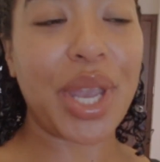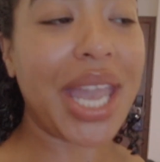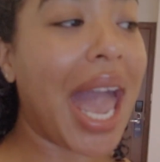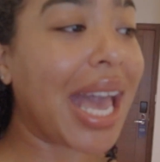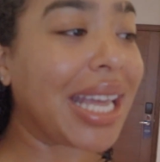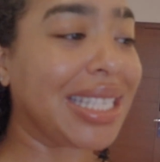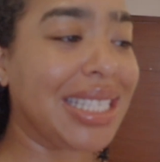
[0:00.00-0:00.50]
we
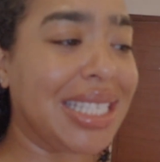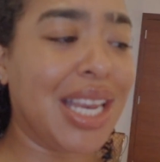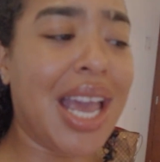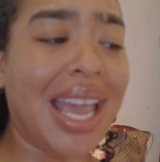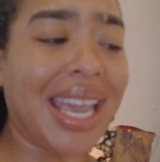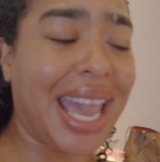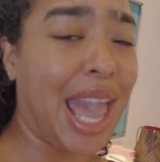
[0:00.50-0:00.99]

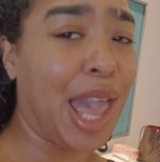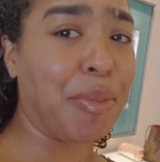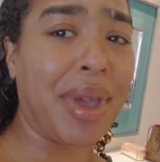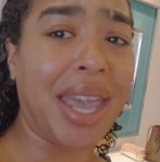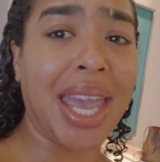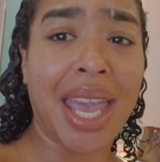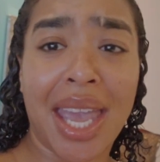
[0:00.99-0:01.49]
came
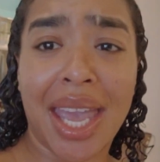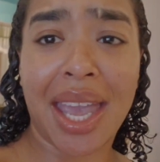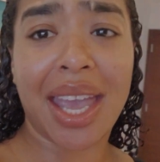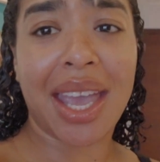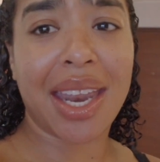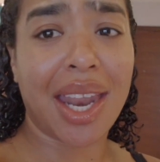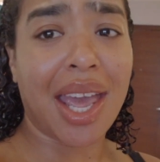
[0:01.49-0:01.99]

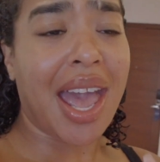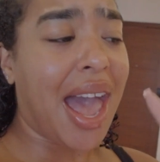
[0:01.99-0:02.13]
in,